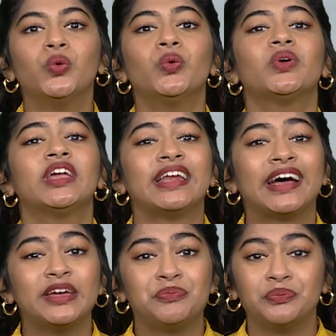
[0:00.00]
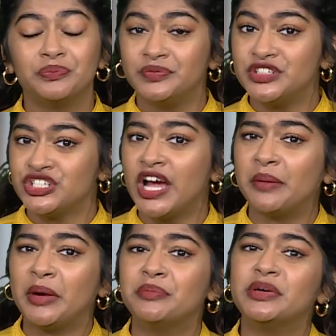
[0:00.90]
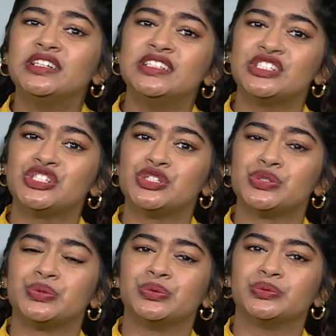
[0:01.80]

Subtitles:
Who can I share my burdens to?